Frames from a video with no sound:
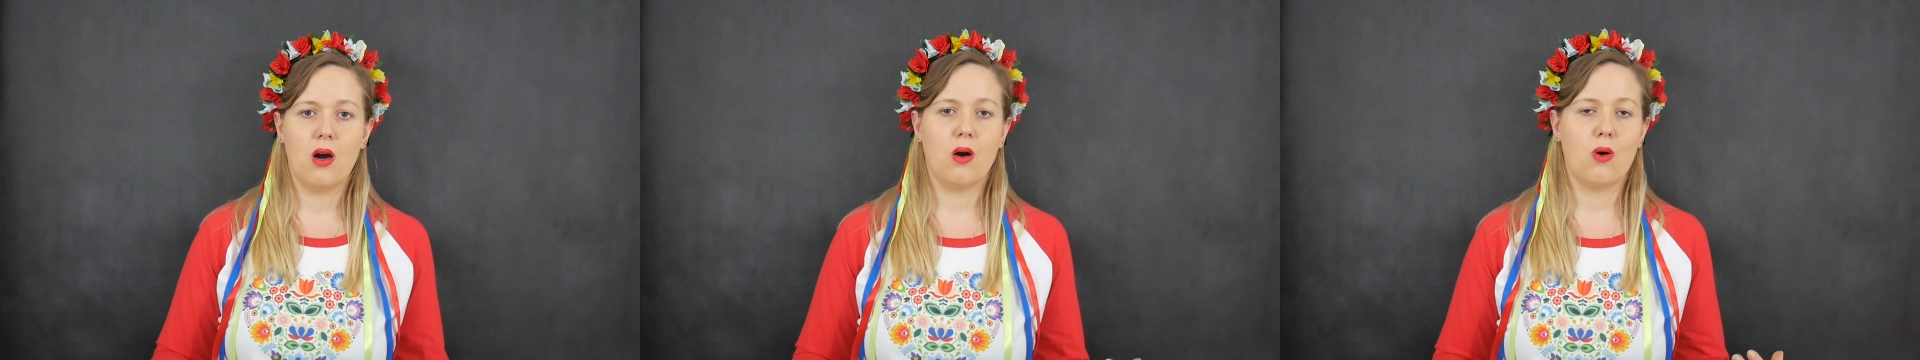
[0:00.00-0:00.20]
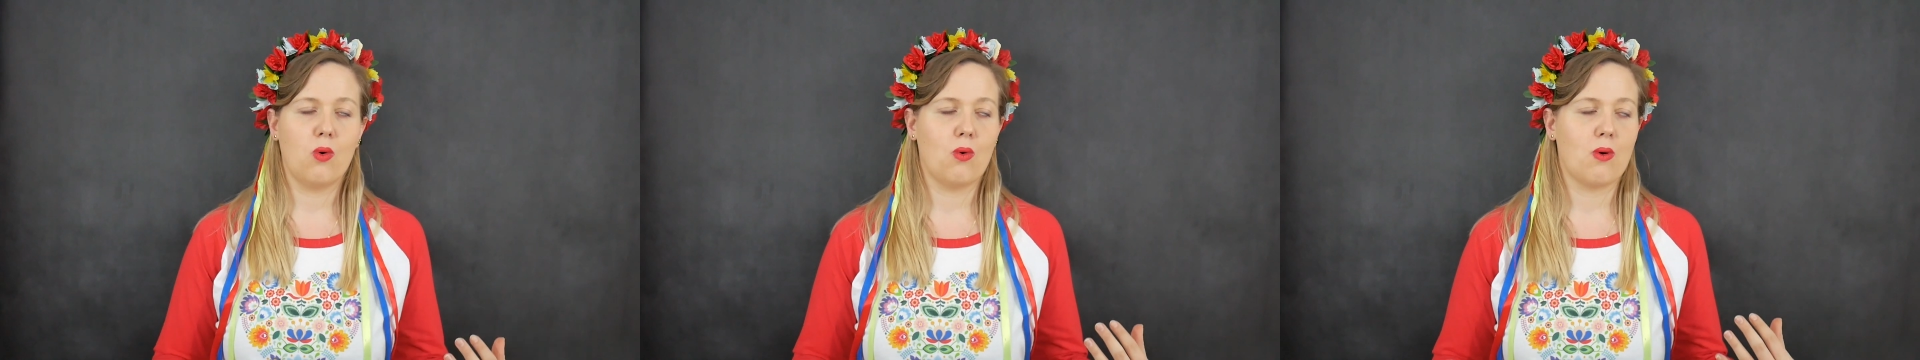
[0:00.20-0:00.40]

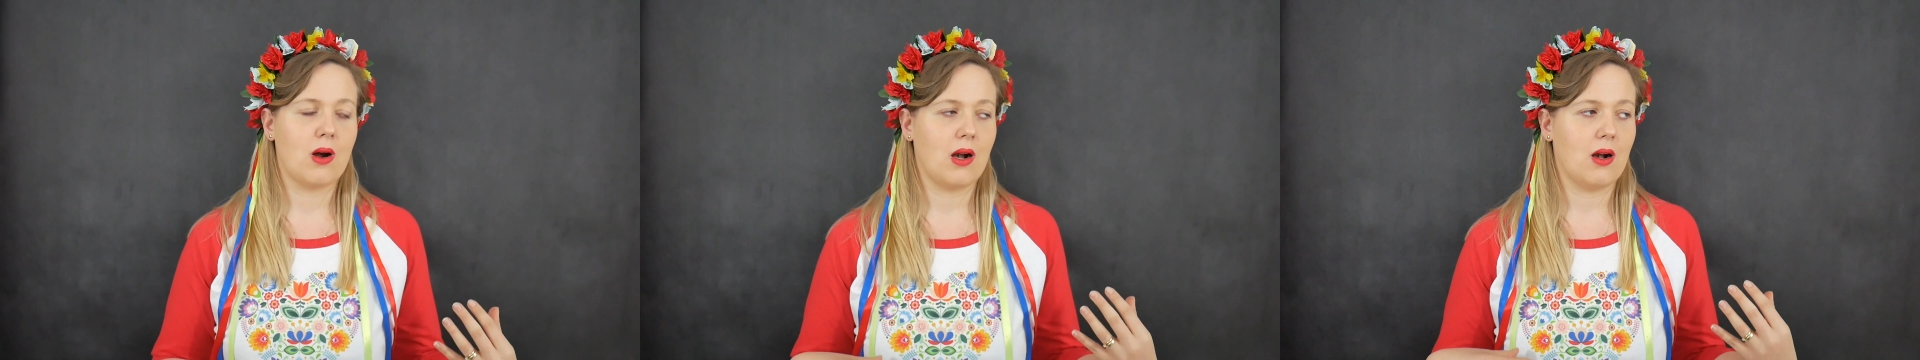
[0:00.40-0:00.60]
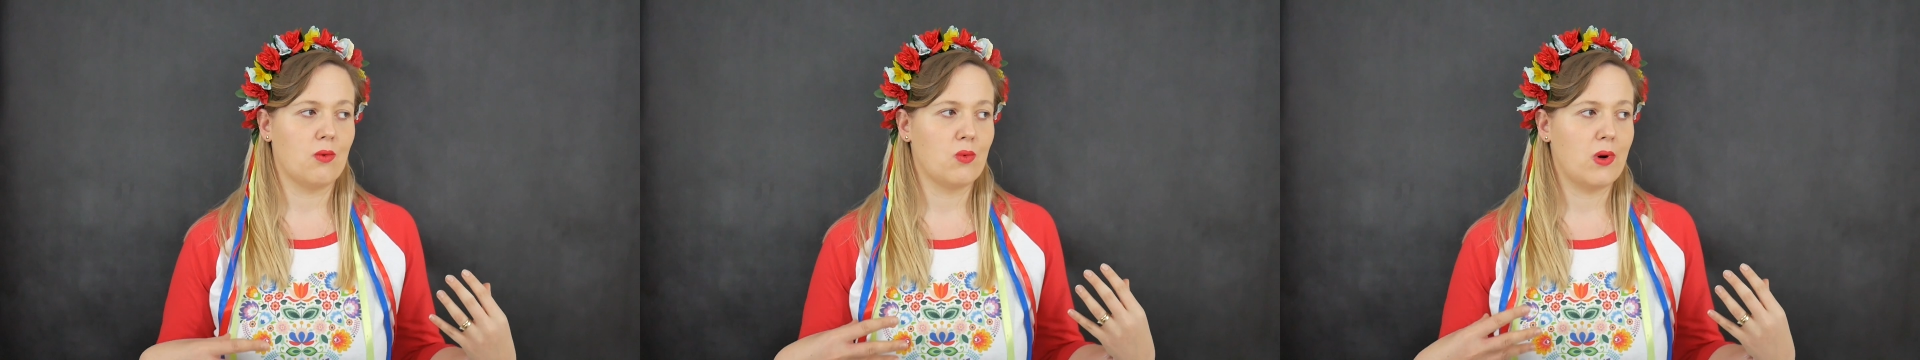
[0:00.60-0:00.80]
who
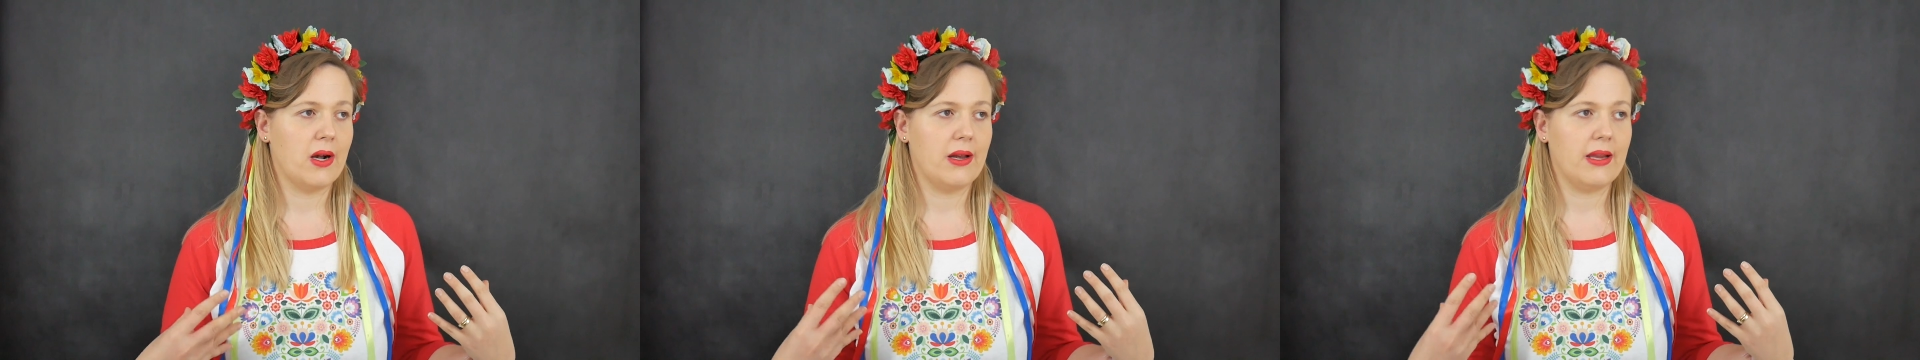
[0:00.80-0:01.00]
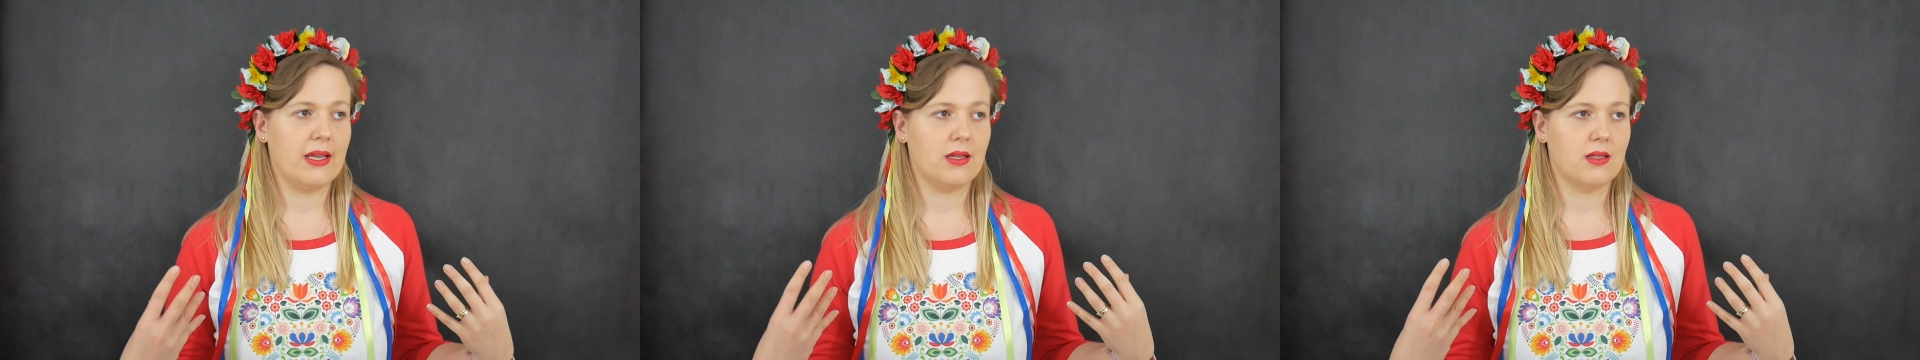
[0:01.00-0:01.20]
are
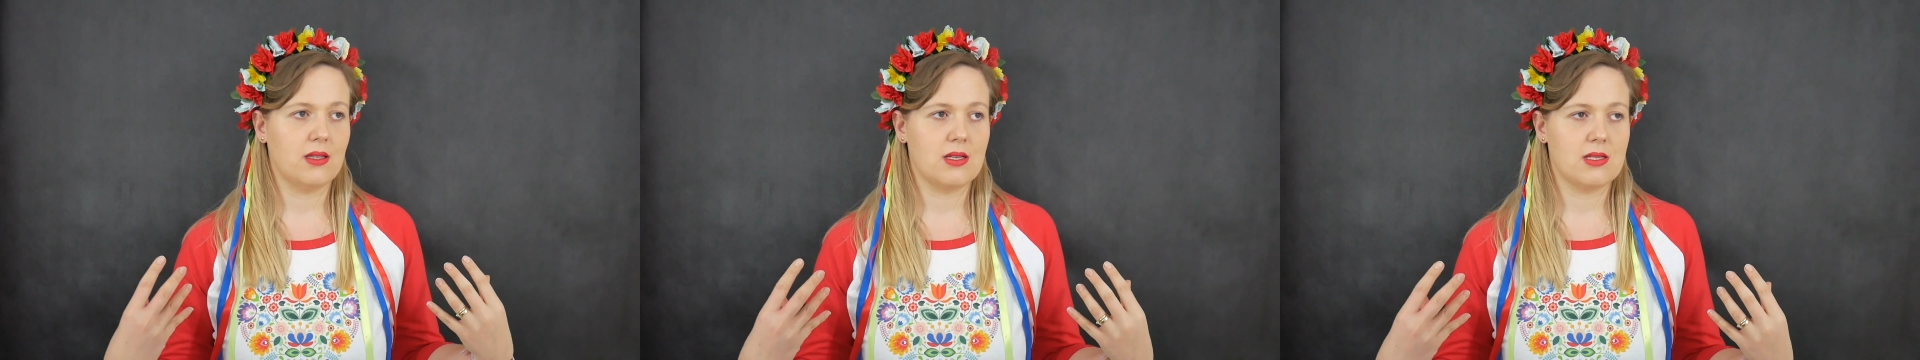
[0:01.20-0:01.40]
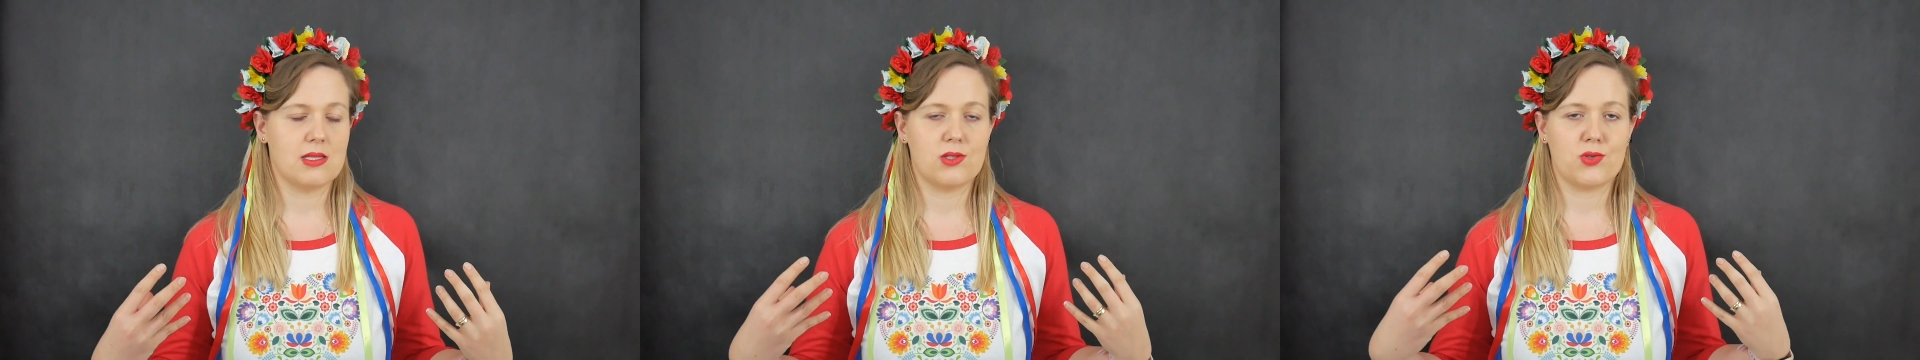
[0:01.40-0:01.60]
wearing these